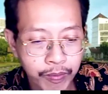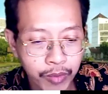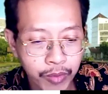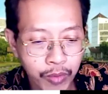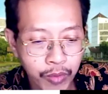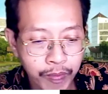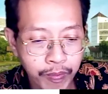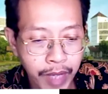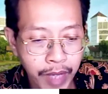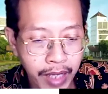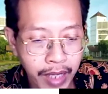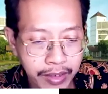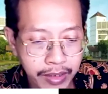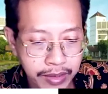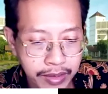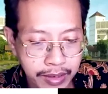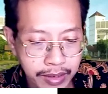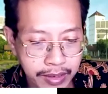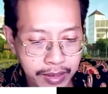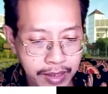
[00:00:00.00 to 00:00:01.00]
blue
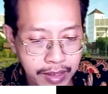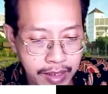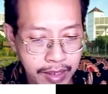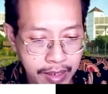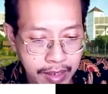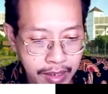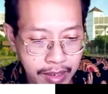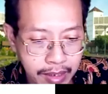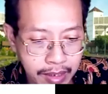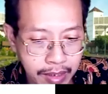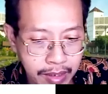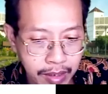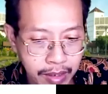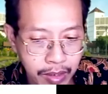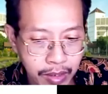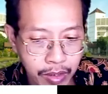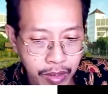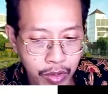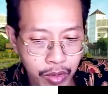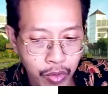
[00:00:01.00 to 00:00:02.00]
boxes here,
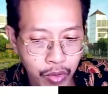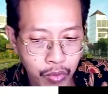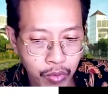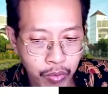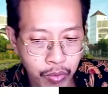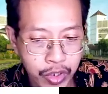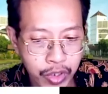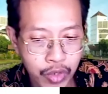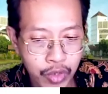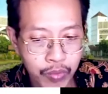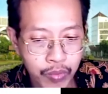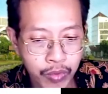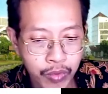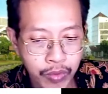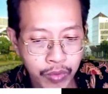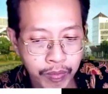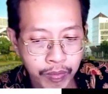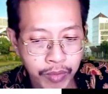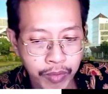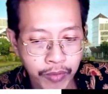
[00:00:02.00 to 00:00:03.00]
which would
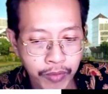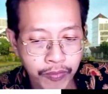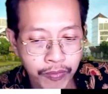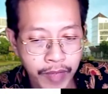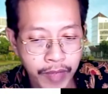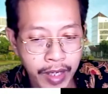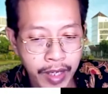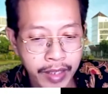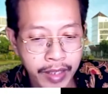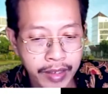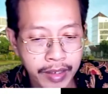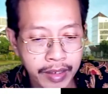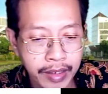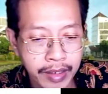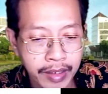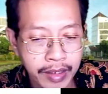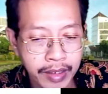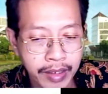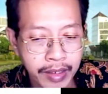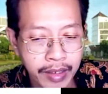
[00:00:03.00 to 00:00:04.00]
provide
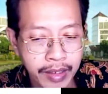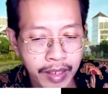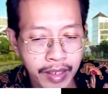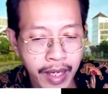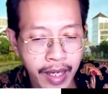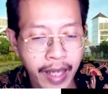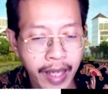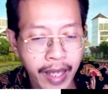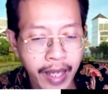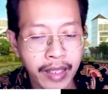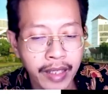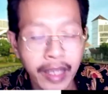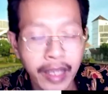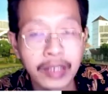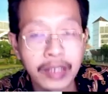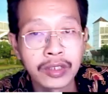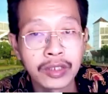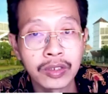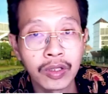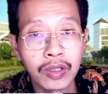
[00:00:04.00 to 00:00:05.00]

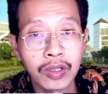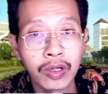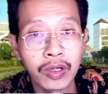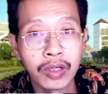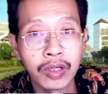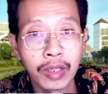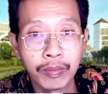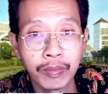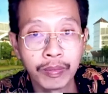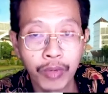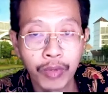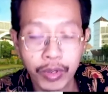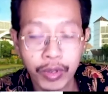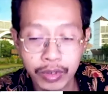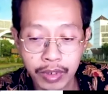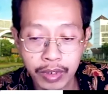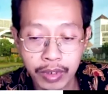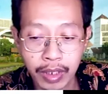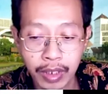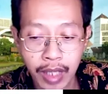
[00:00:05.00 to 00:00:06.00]
highlights on
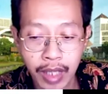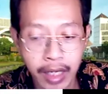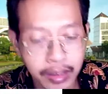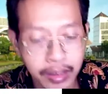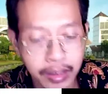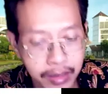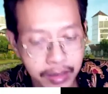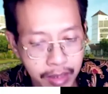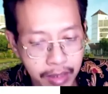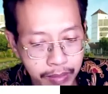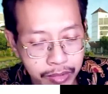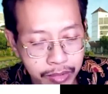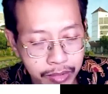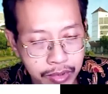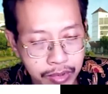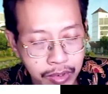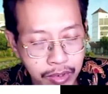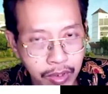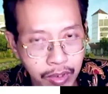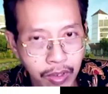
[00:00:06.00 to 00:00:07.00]
important
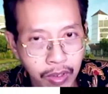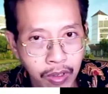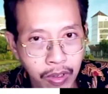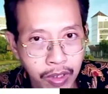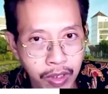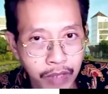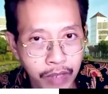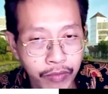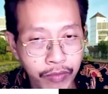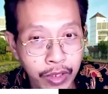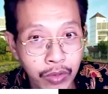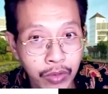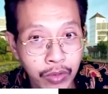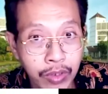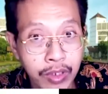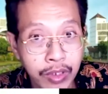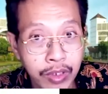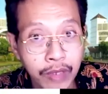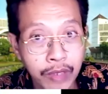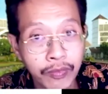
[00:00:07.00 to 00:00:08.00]
concepts or giving you
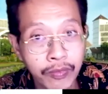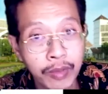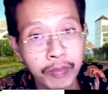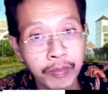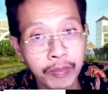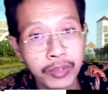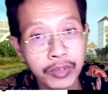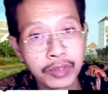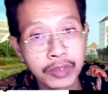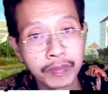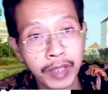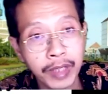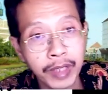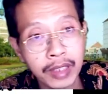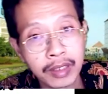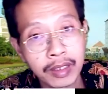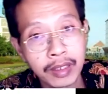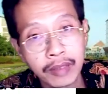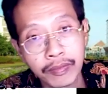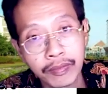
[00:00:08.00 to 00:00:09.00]
a different
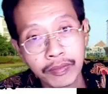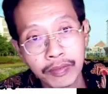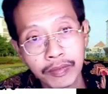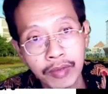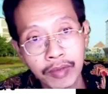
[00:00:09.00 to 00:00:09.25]
perspective